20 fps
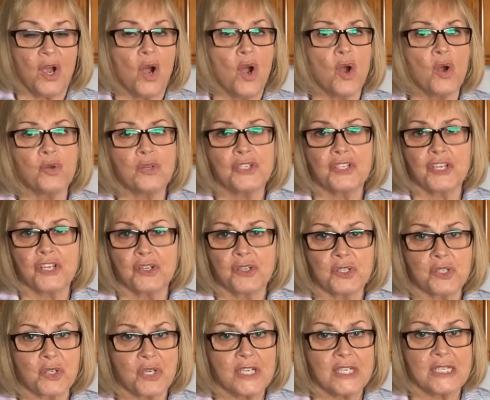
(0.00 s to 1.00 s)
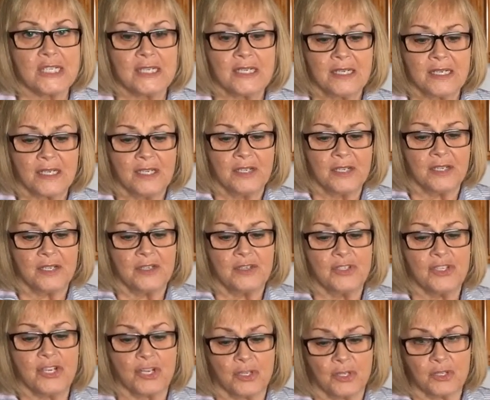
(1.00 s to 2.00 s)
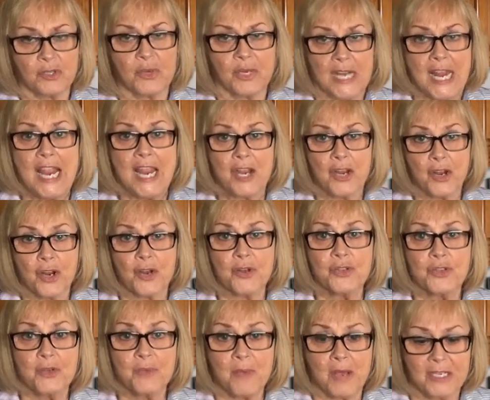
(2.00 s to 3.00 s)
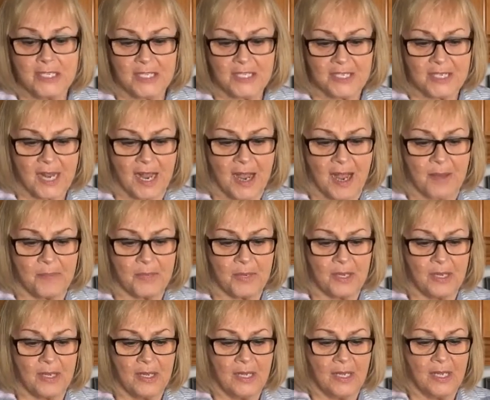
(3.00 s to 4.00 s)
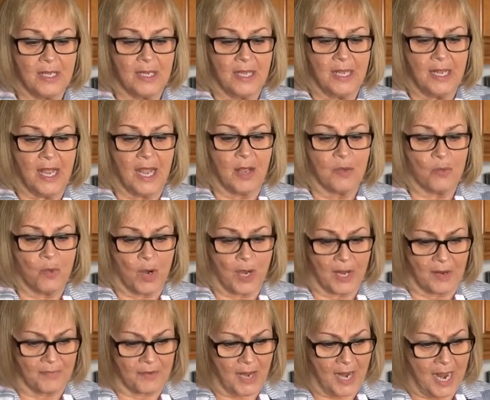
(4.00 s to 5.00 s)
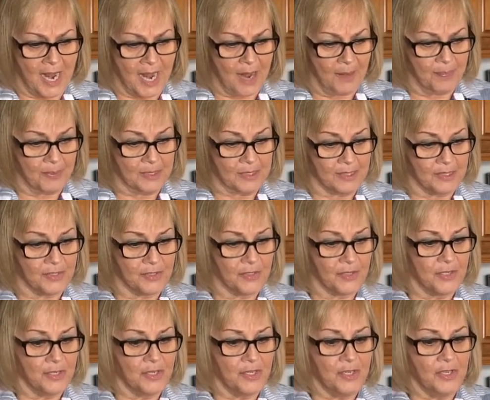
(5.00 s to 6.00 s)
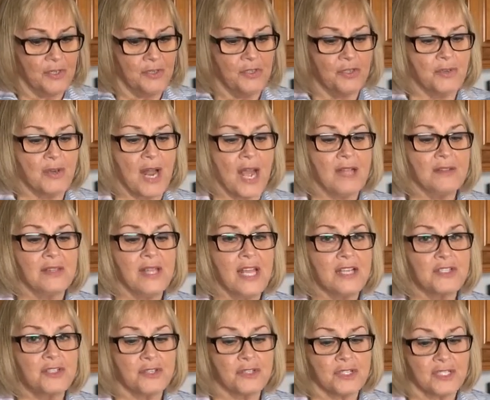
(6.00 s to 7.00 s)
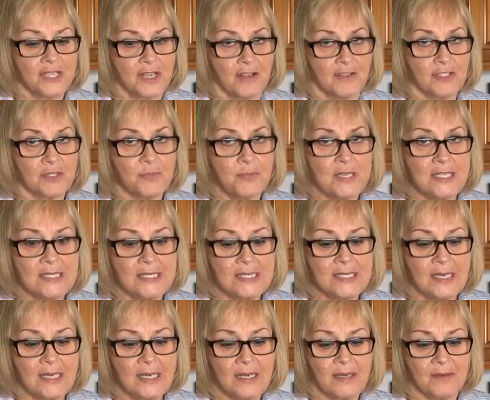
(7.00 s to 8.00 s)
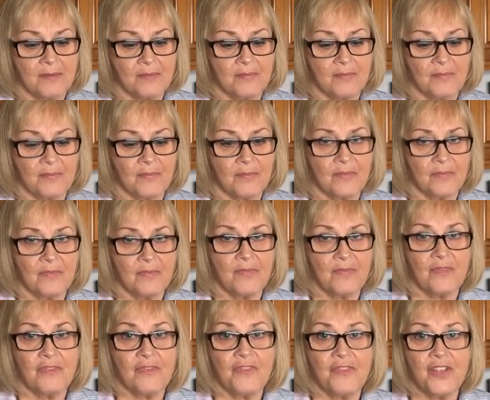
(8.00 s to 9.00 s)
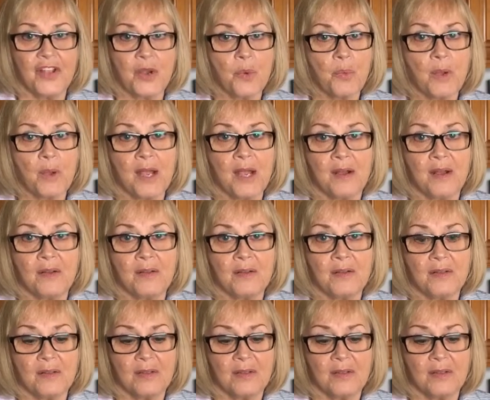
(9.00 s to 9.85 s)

"Oh, children, children, here you must stop, and whatever happens, do not let yourselves be seen. Farewell."